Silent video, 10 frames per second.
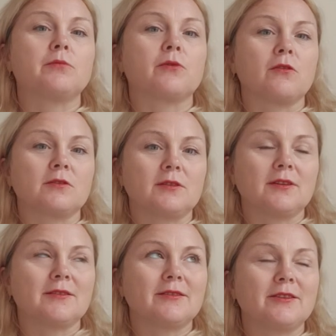
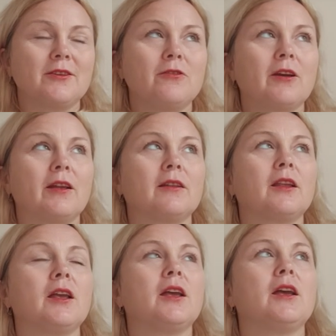process. You can
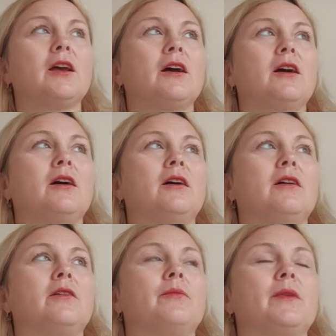
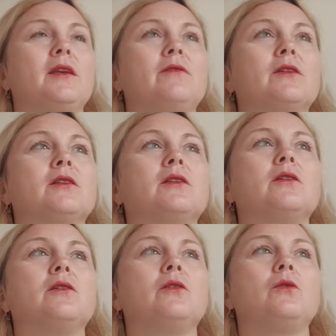even
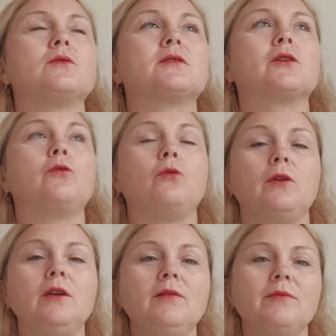use
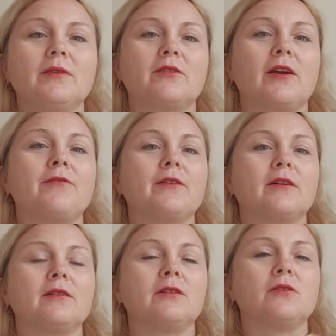GUI,
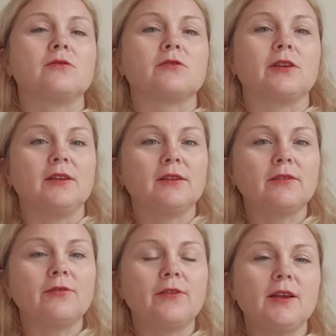graphical user
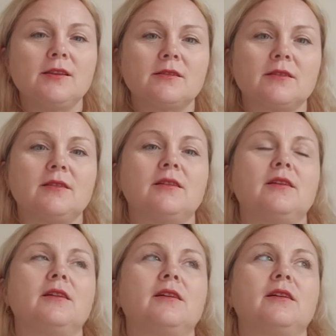interface,
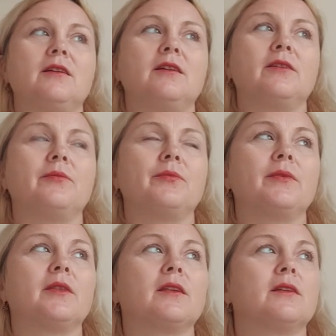
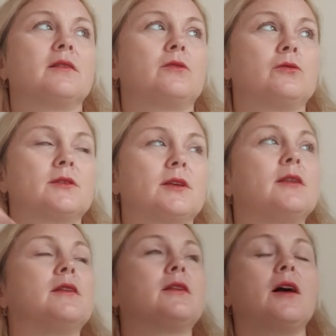to
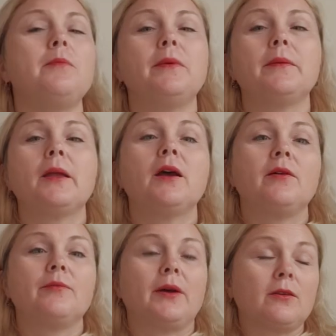set it up.
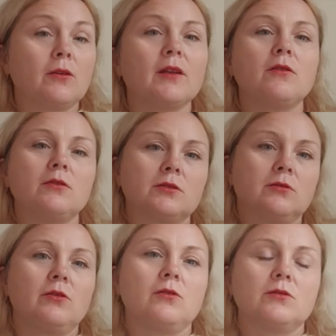But you can also
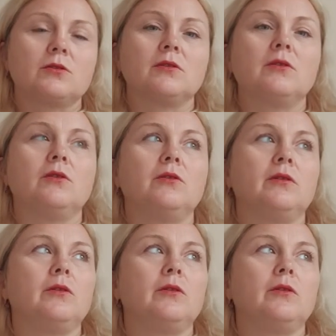use a